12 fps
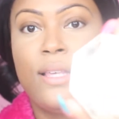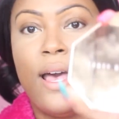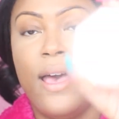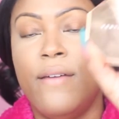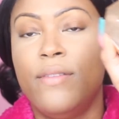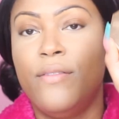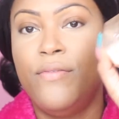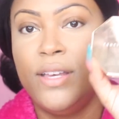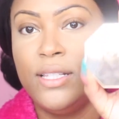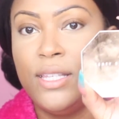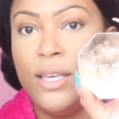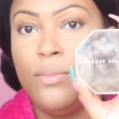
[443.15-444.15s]
I have the
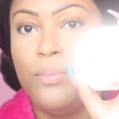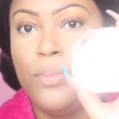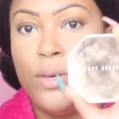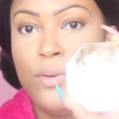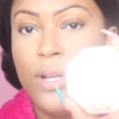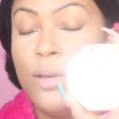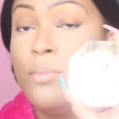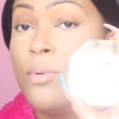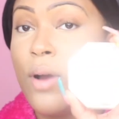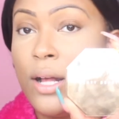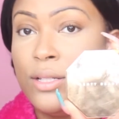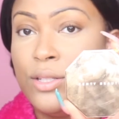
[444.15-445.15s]
Fenty Beauty
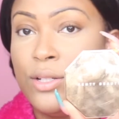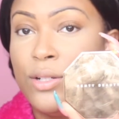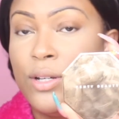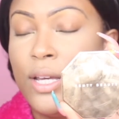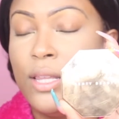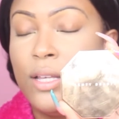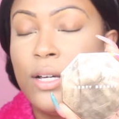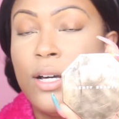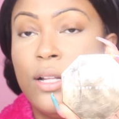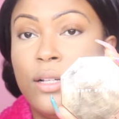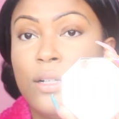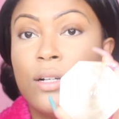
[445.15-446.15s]
bronzer in the
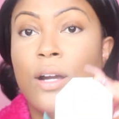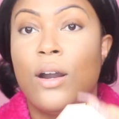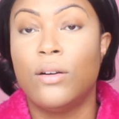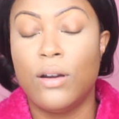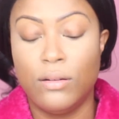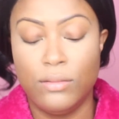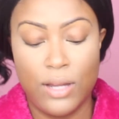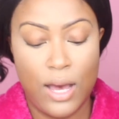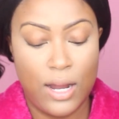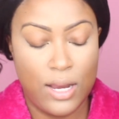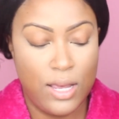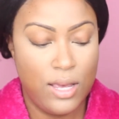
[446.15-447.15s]
color Cocoa
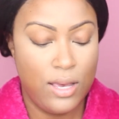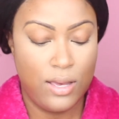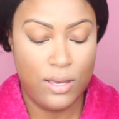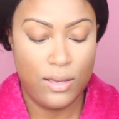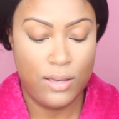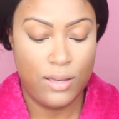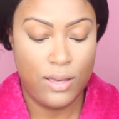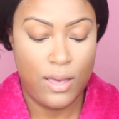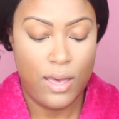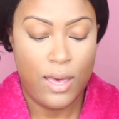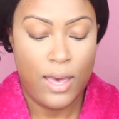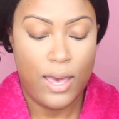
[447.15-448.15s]
Naughty.
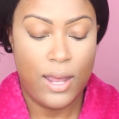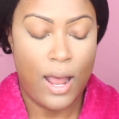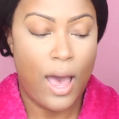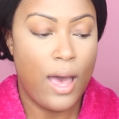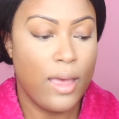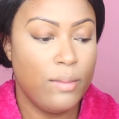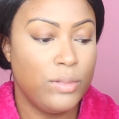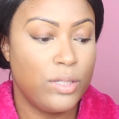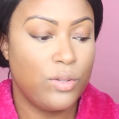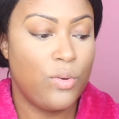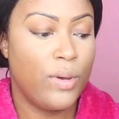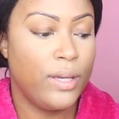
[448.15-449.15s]
And I am
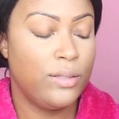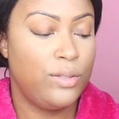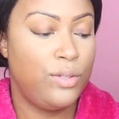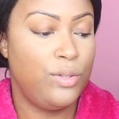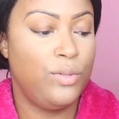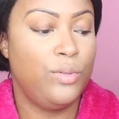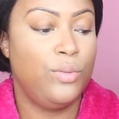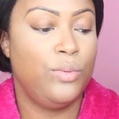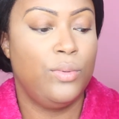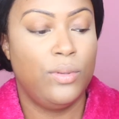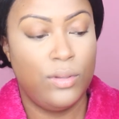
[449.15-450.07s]
just going to